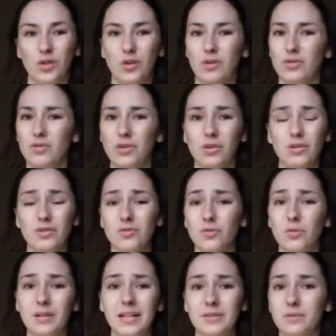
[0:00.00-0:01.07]
you can
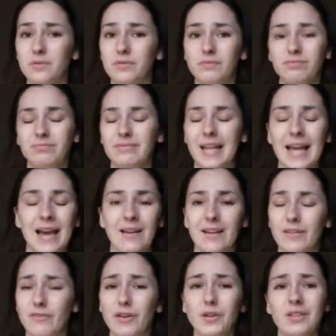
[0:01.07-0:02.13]
draw a little, a
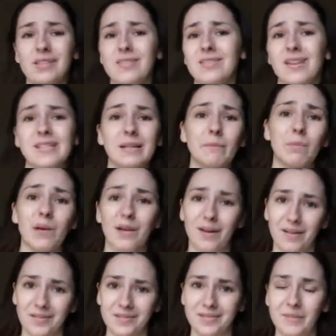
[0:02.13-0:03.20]
photosynthesizing
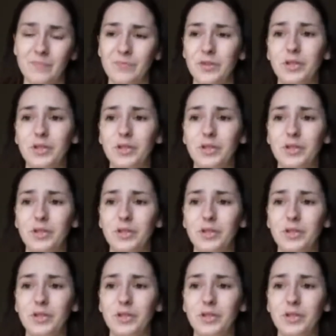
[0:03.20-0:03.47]
plant.